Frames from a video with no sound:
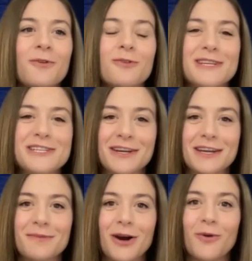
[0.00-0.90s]
We'll be
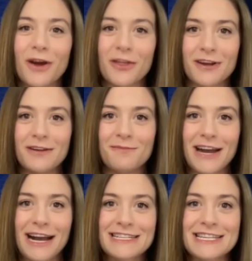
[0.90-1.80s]
talking about weather
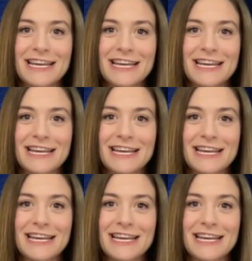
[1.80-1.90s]
impact